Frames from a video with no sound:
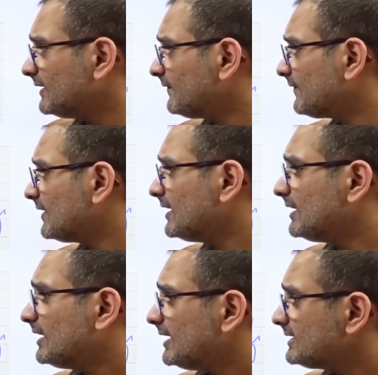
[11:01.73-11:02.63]
if
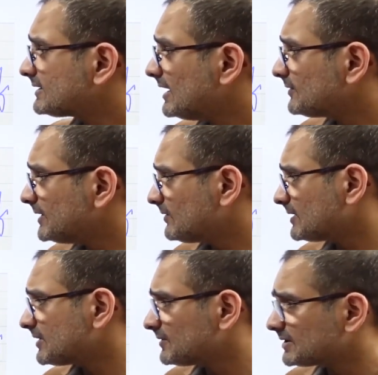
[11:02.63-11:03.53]
insult to the
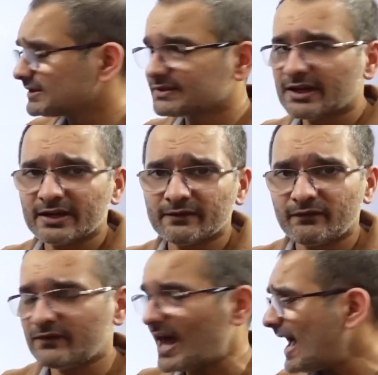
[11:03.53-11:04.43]
constitution is done,
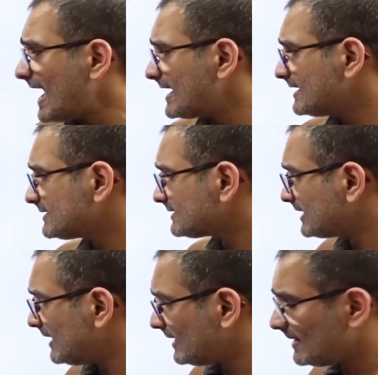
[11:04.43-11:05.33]
flag,
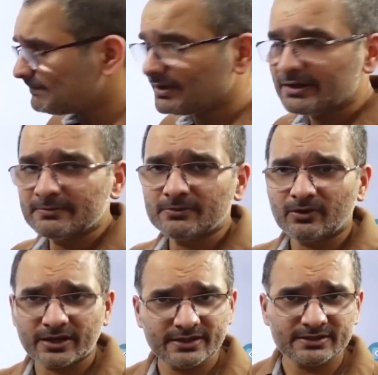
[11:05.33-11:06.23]
emblem
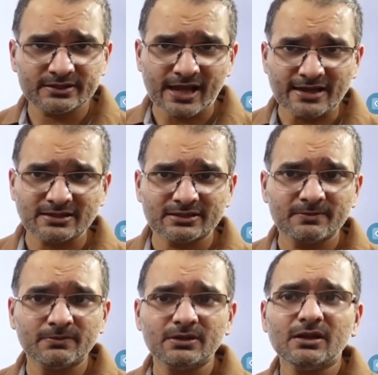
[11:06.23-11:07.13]
or any national
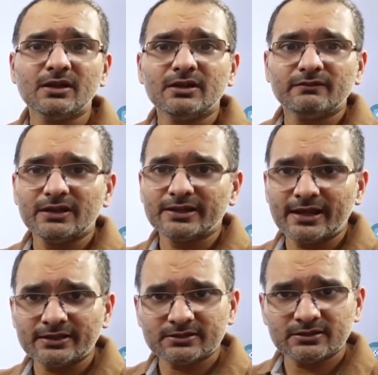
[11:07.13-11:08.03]
symbol, well
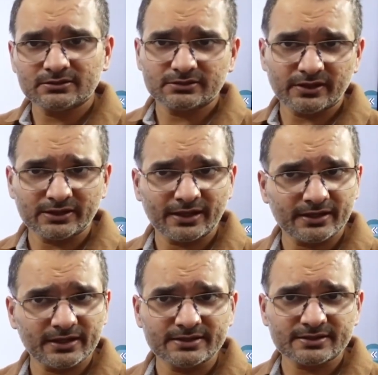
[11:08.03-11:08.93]
then
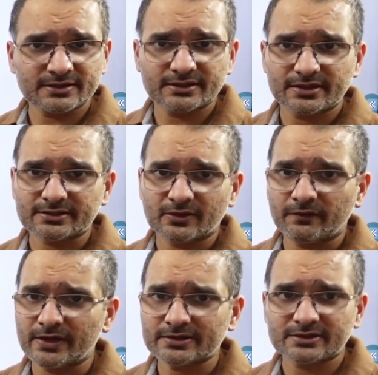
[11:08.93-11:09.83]
it's an
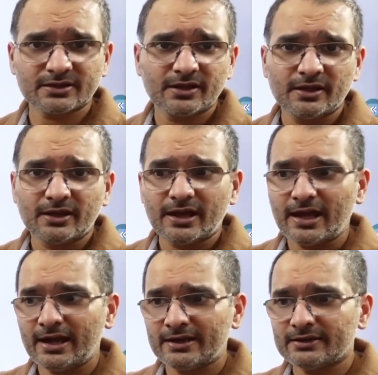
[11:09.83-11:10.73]
offense,
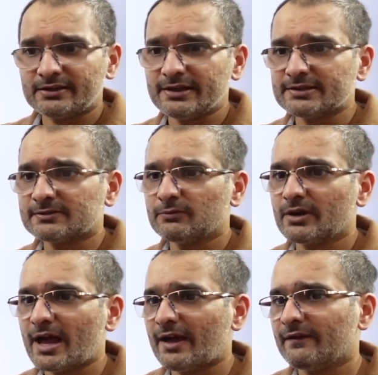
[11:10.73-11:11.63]
and this would
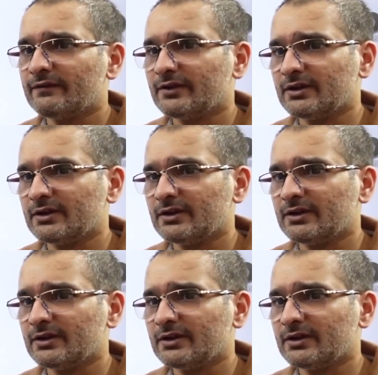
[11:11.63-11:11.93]
have